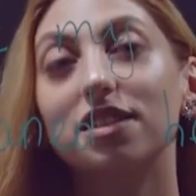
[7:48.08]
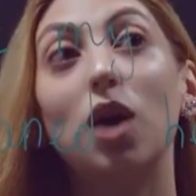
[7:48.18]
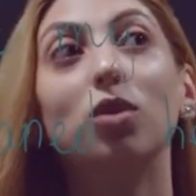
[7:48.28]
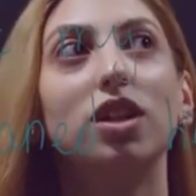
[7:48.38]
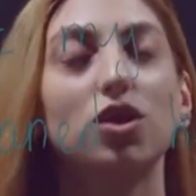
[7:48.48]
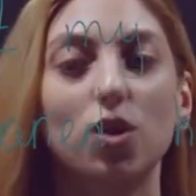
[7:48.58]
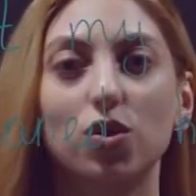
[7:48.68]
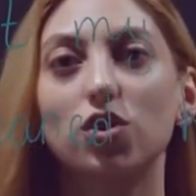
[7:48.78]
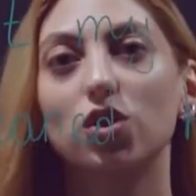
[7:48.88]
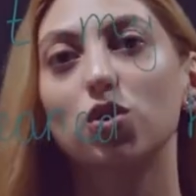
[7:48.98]
now let's
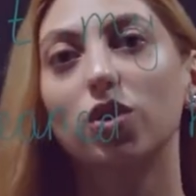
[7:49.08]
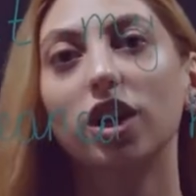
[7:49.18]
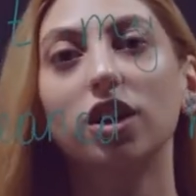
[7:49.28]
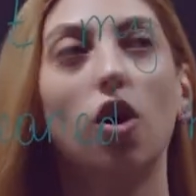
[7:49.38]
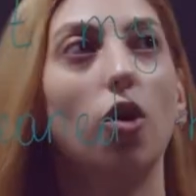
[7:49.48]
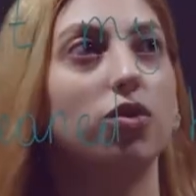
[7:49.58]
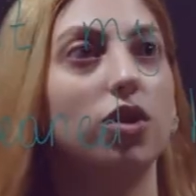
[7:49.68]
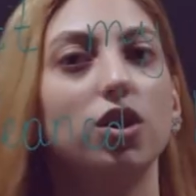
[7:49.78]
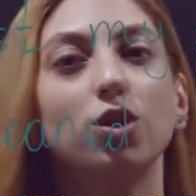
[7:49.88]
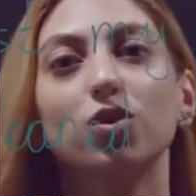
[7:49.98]
concentrate on
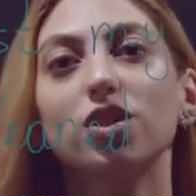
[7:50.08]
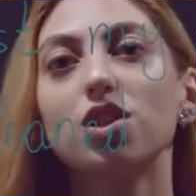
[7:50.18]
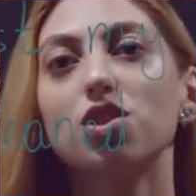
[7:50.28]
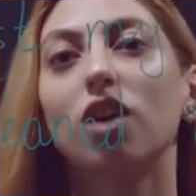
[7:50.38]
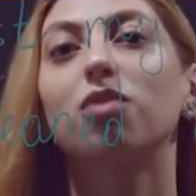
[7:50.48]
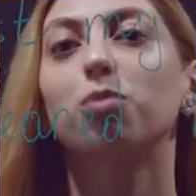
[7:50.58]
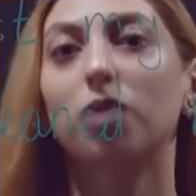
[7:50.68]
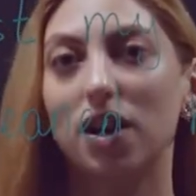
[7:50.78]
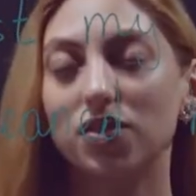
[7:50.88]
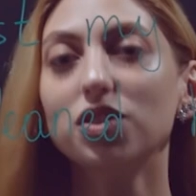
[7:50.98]
the usage of
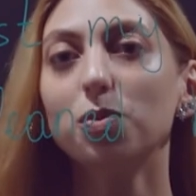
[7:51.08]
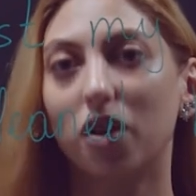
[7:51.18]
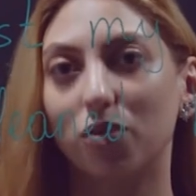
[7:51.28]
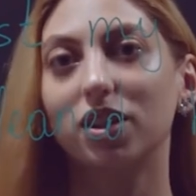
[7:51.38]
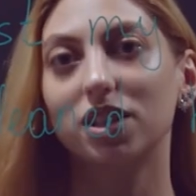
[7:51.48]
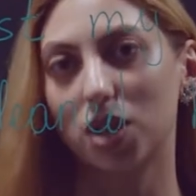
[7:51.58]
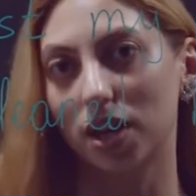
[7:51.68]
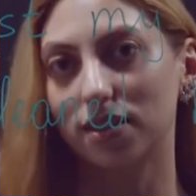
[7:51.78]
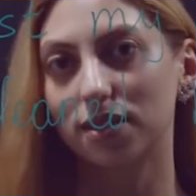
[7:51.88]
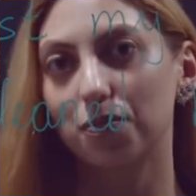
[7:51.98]
present perfect
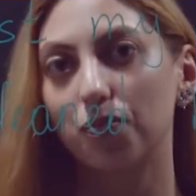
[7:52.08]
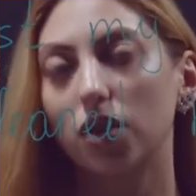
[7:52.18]
tense.